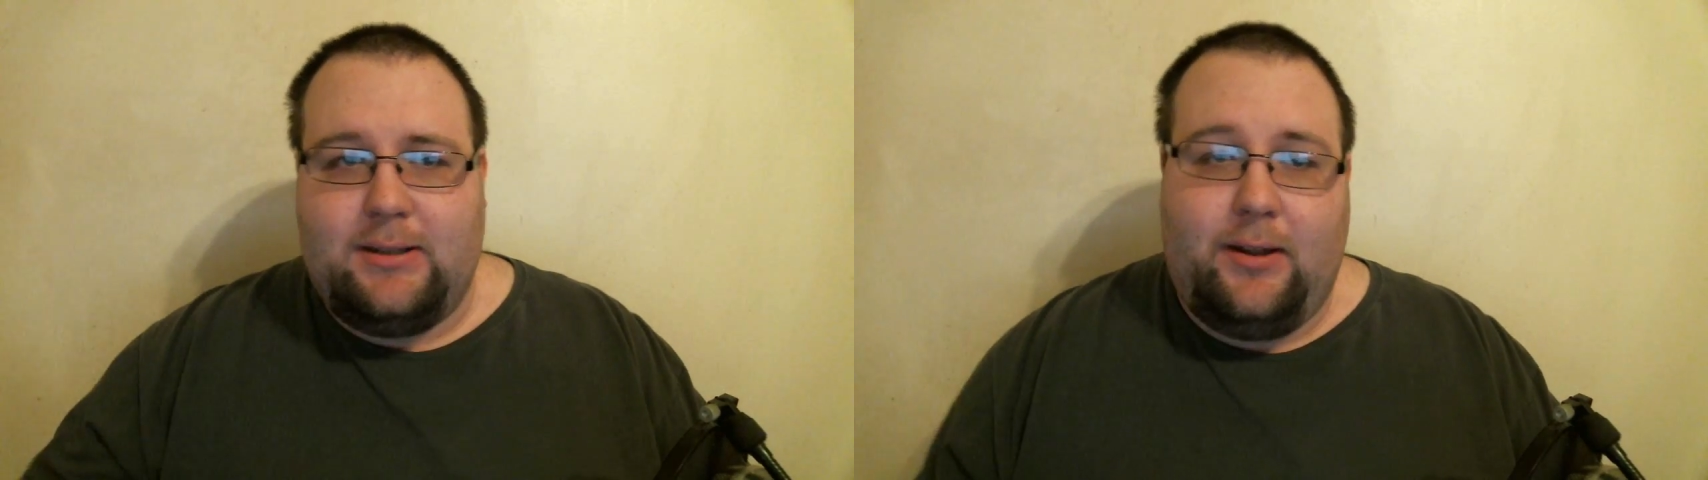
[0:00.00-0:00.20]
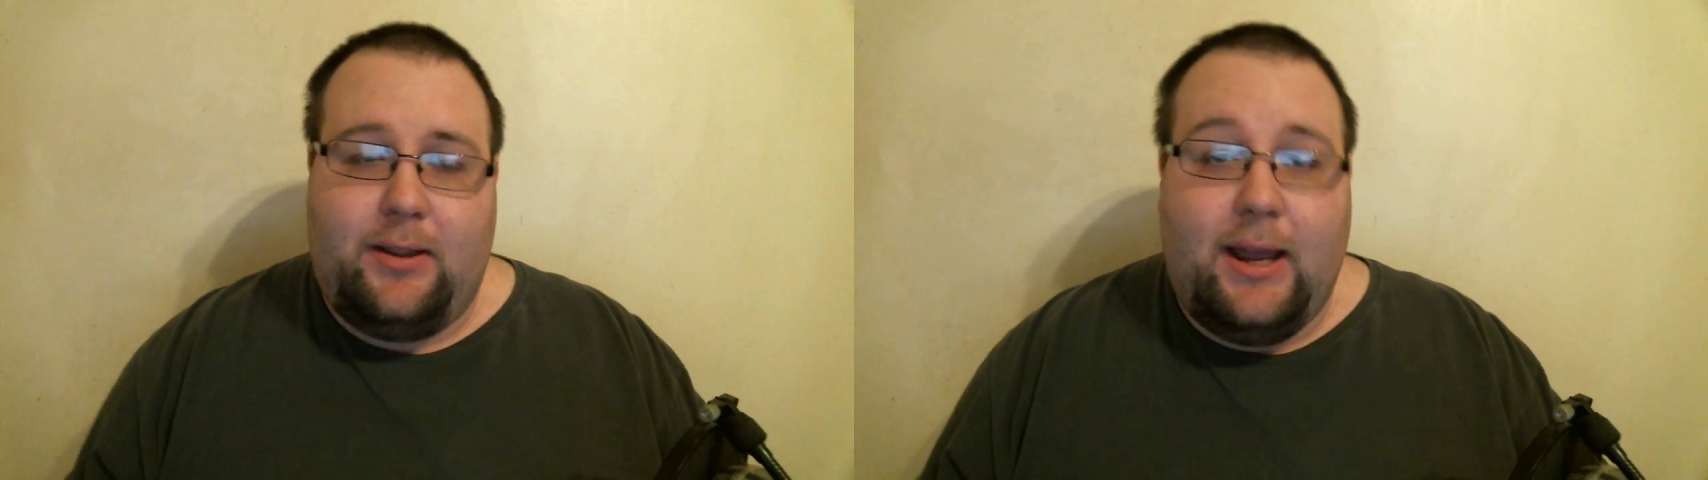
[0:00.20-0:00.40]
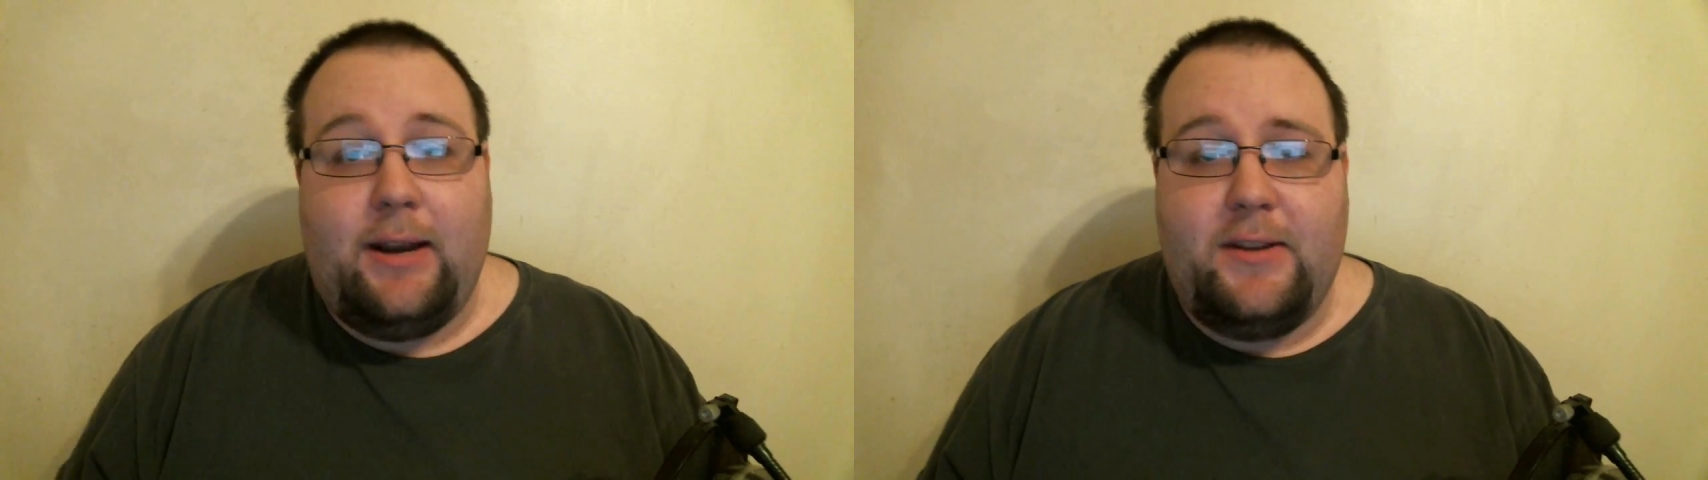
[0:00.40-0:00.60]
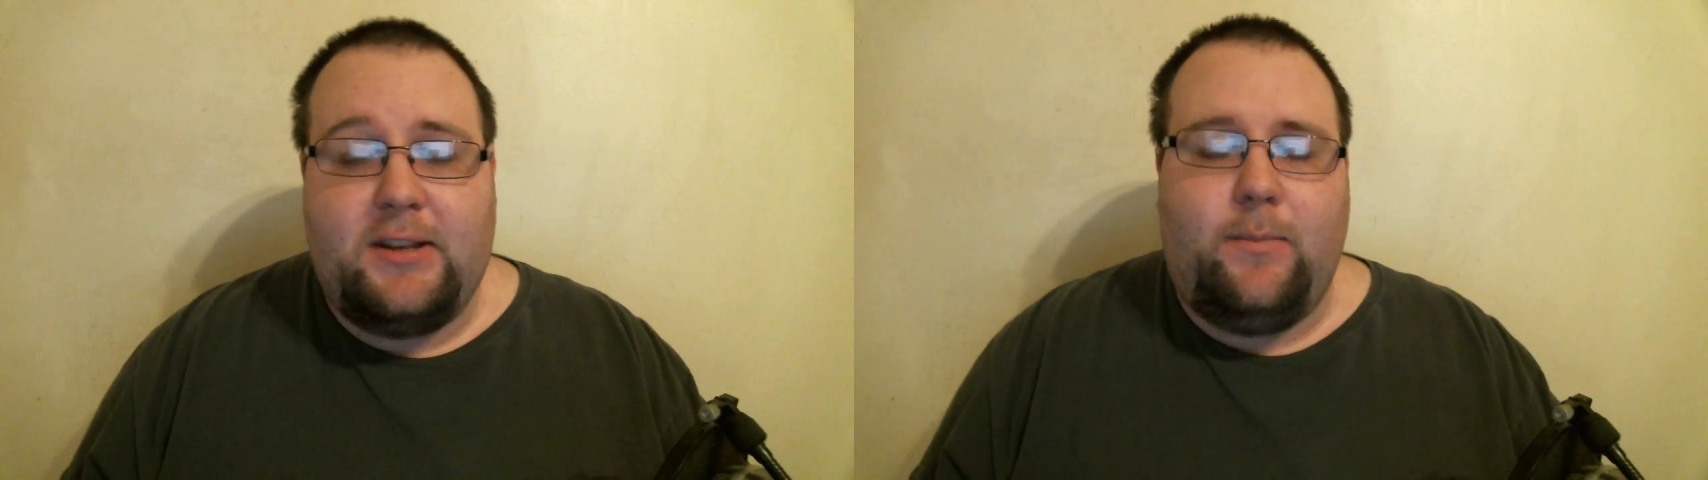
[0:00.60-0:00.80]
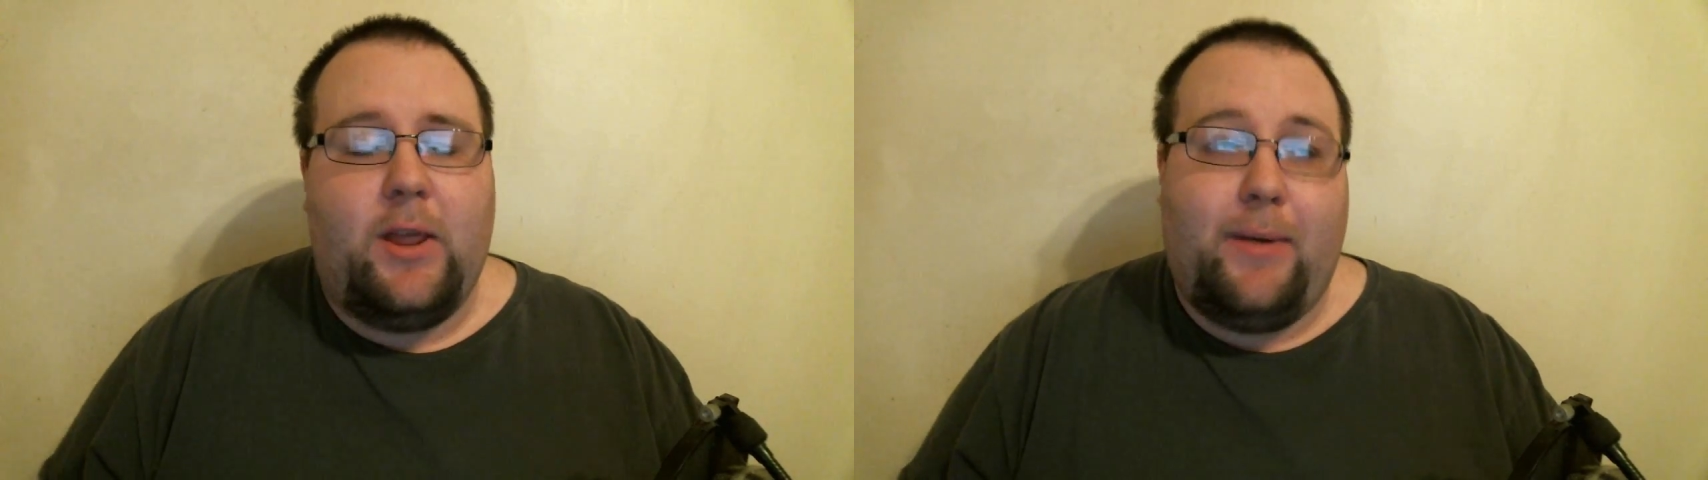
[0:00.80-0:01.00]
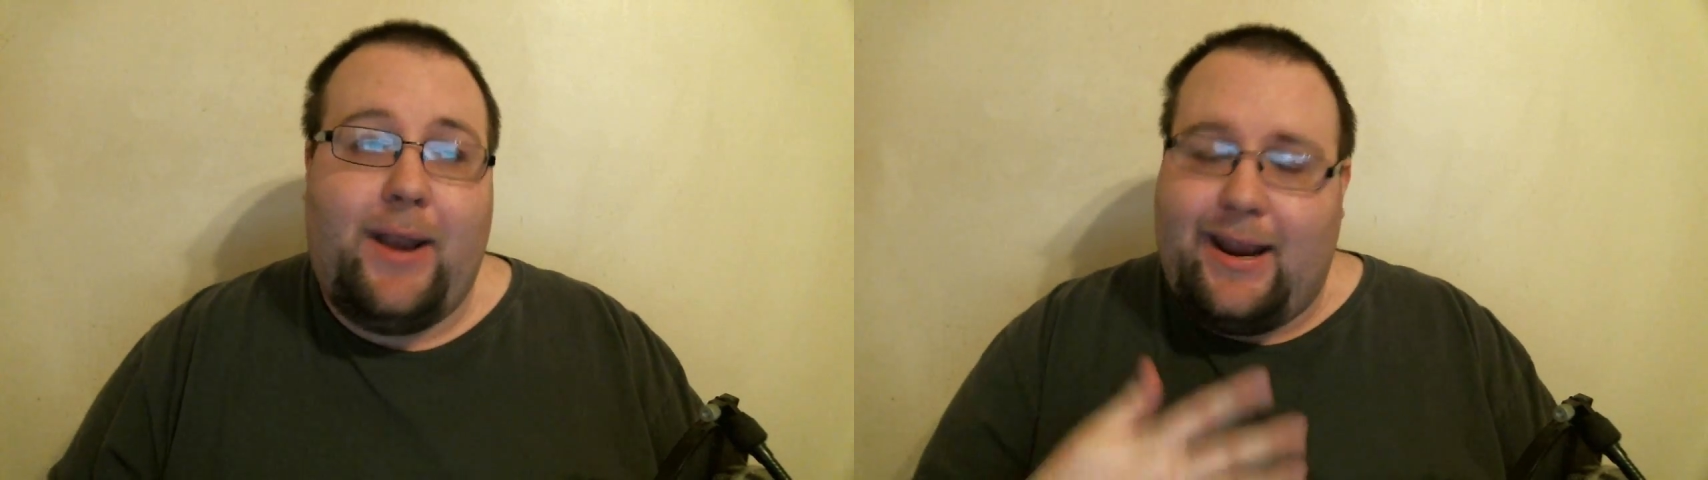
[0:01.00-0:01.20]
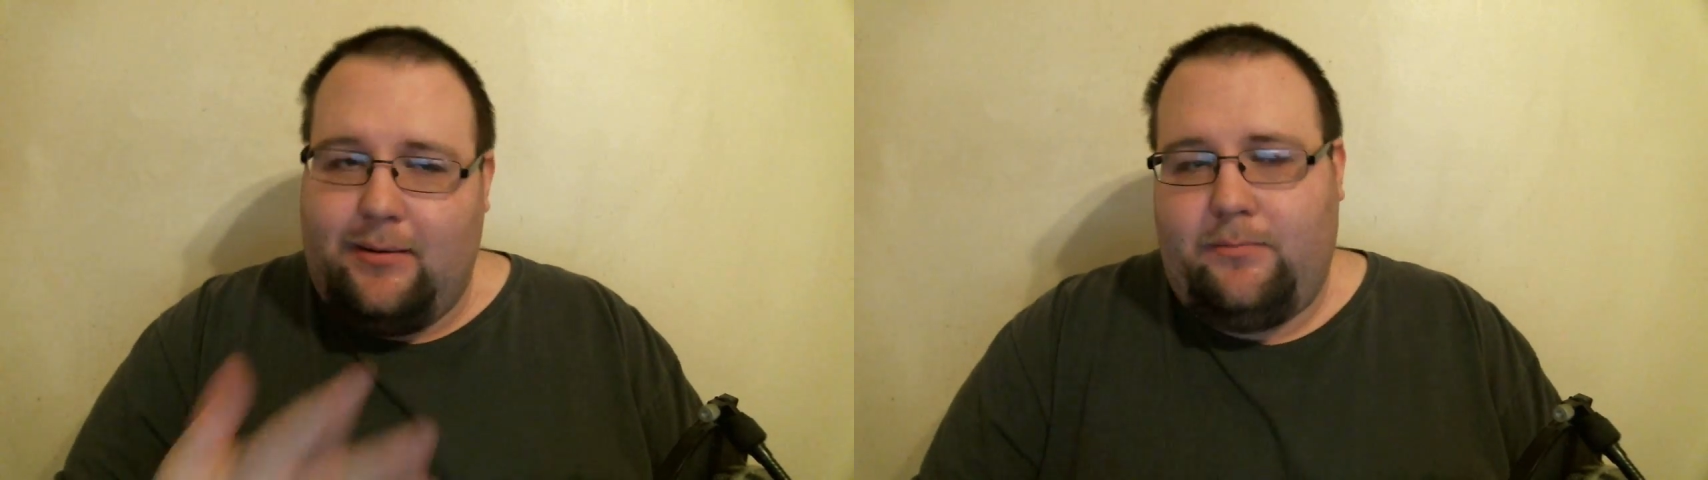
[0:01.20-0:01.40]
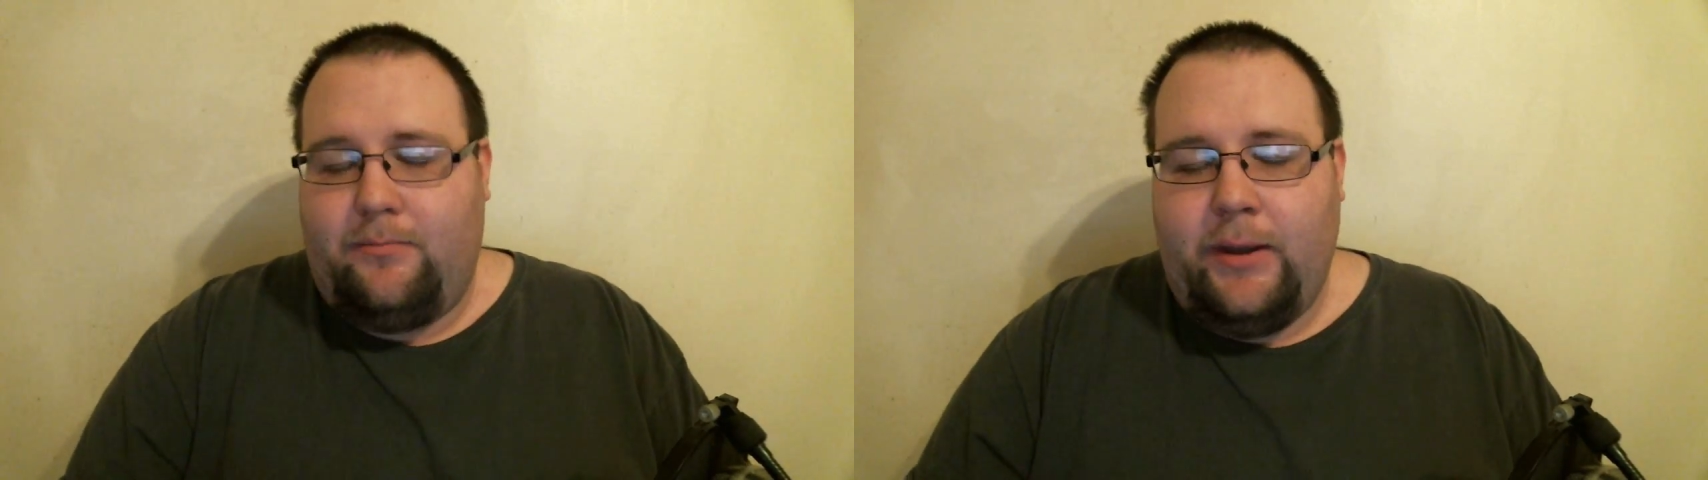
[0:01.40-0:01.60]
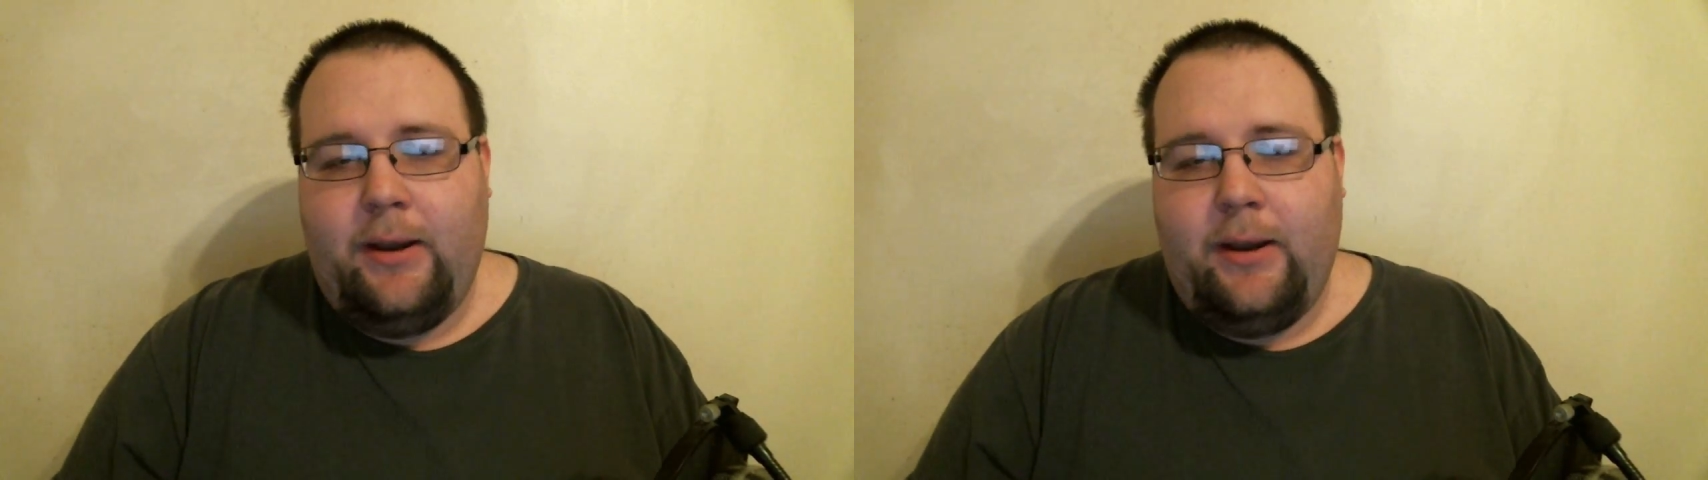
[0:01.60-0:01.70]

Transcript: until the end of this month. But I can,